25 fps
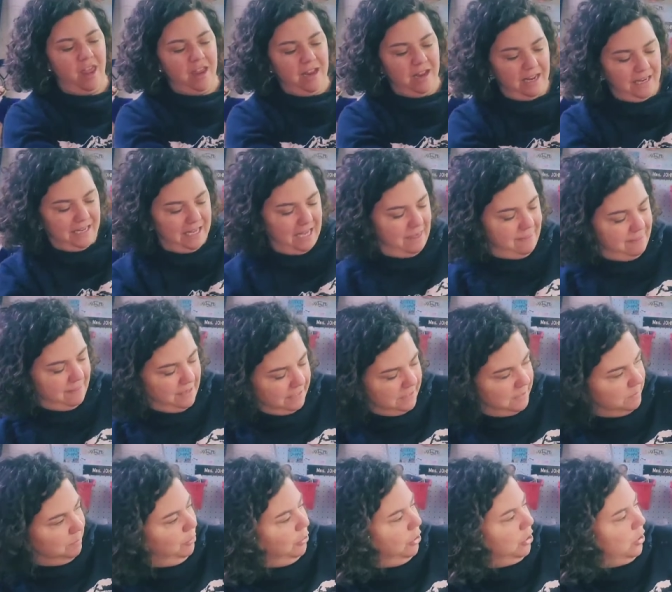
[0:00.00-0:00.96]
Again,
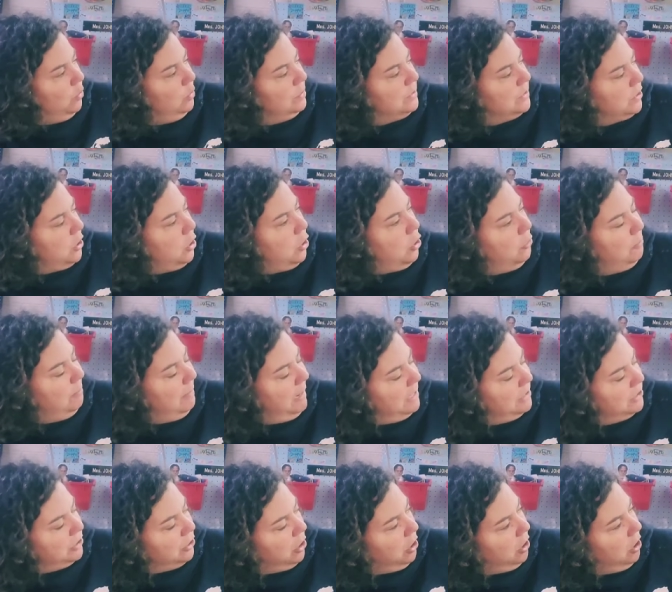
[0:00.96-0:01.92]
this book was called
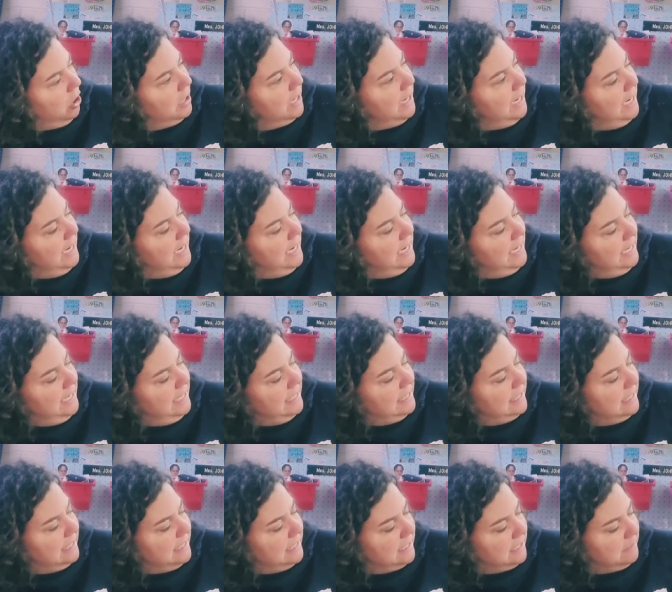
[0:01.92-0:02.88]
My Dog
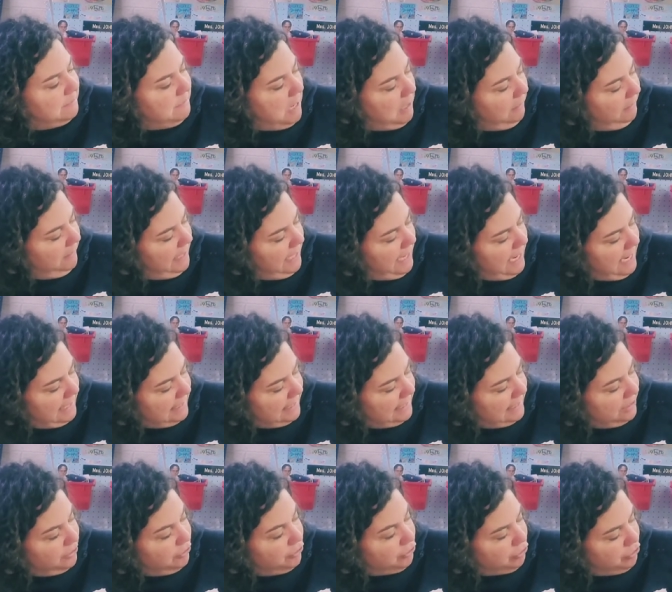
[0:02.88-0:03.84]
is as Smelly
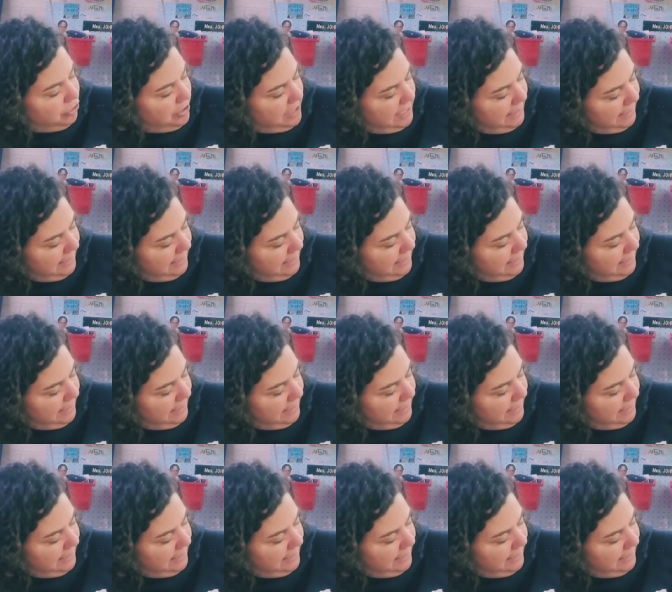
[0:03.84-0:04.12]
as Dirty